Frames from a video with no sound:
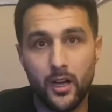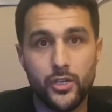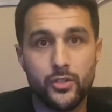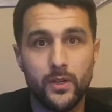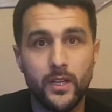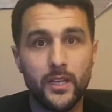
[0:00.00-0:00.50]

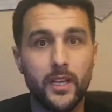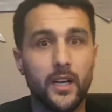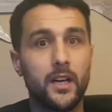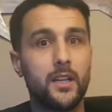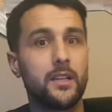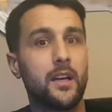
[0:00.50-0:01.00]

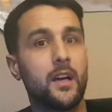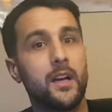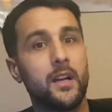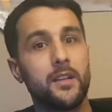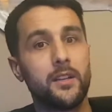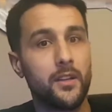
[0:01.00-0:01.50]
Australia
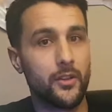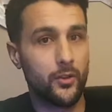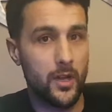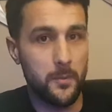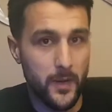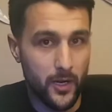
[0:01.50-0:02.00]
and the
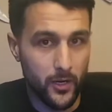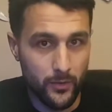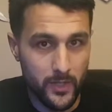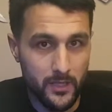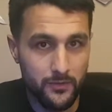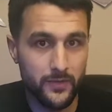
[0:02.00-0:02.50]
Great Barrier
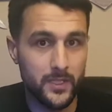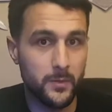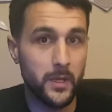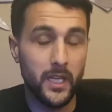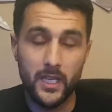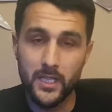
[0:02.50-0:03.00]
Reef is
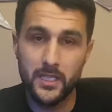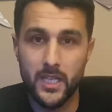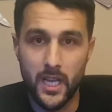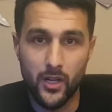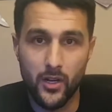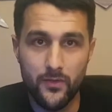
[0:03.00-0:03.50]
beginning to
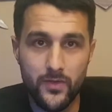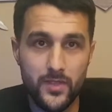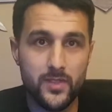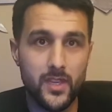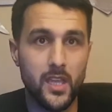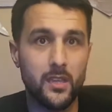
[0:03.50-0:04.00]
take on
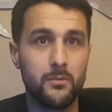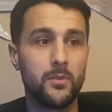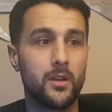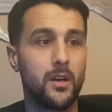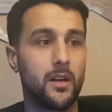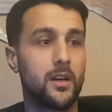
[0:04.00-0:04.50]
this
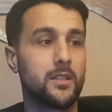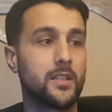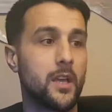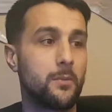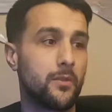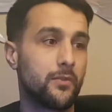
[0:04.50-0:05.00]
same uh,
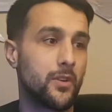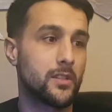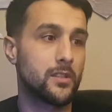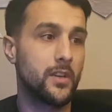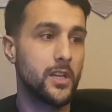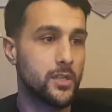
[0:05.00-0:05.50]
type of
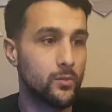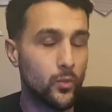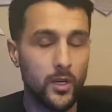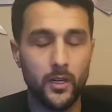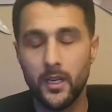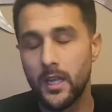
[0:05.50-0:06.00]
conservation
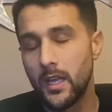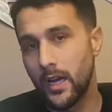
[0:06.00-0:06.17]
work.